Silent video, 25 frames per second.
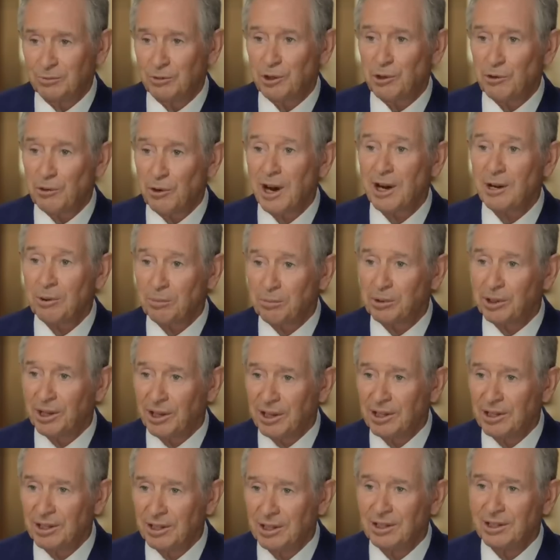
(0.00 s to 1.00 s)

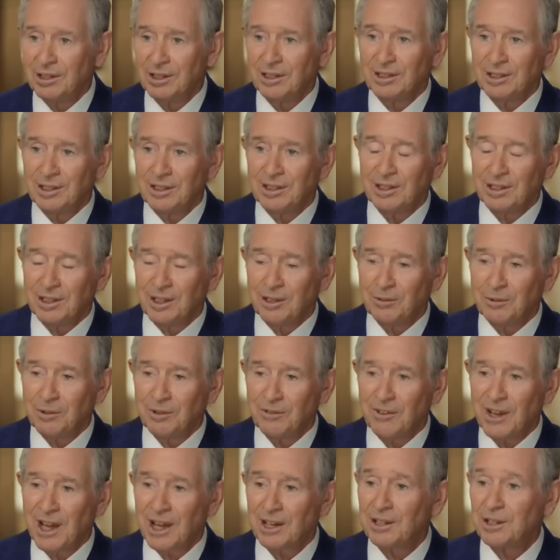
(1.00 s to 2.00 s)
regrettably. You know,
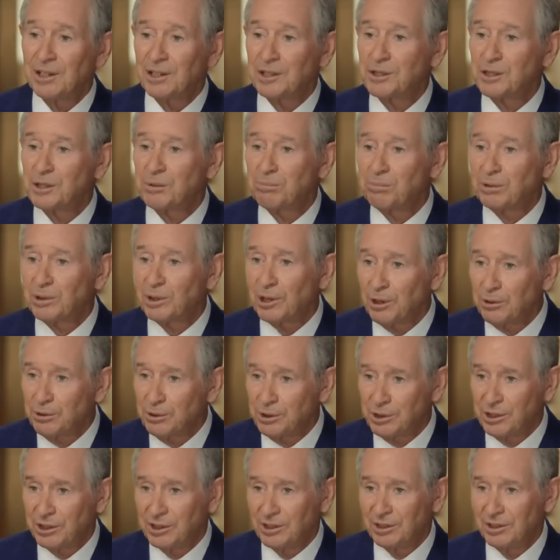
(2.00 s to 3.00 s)
we've had an
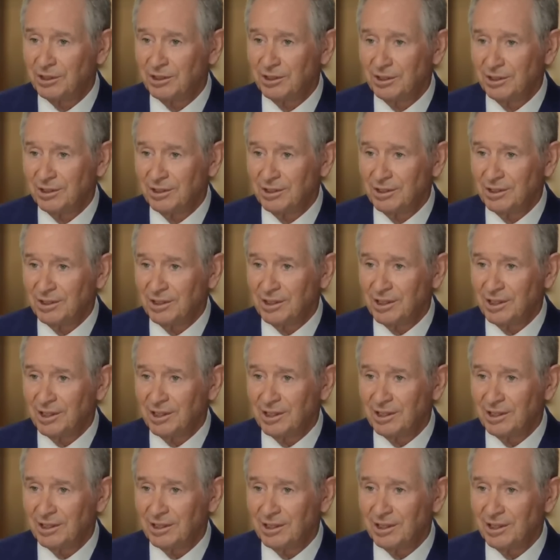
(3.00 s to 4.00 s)
explosion
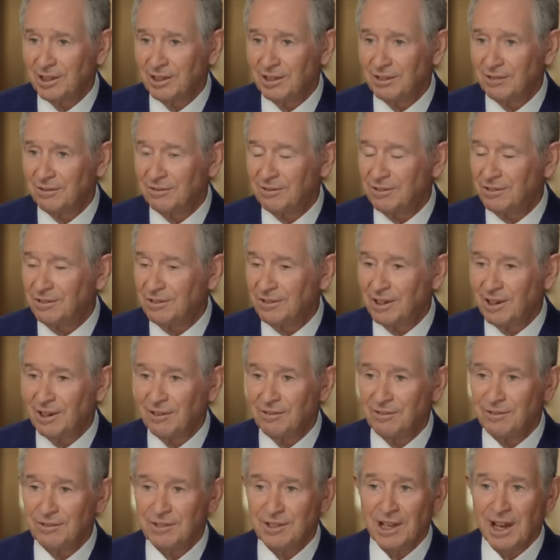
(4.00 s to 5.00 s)

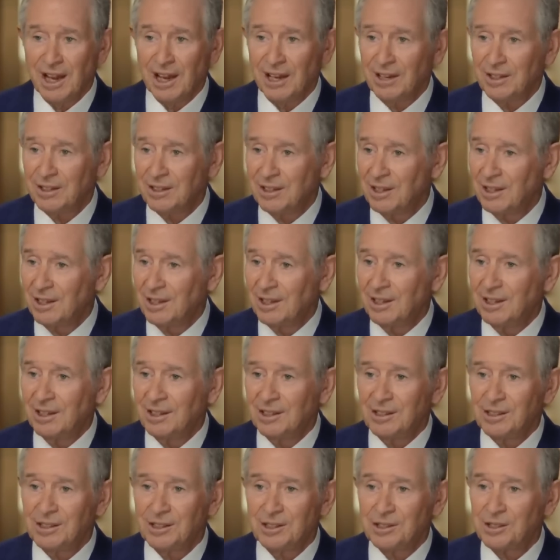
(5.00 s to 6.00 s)
of debt
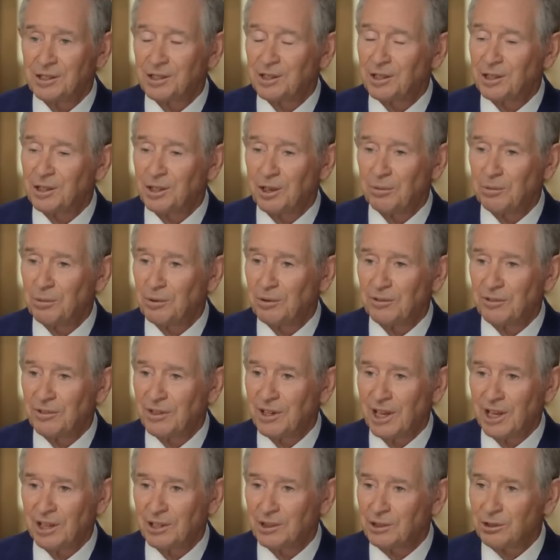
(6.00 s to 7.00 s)
since the global
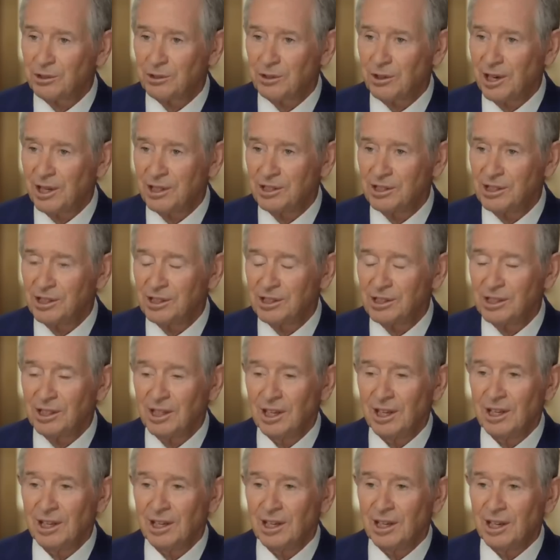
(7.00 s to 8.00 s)
financial crisis,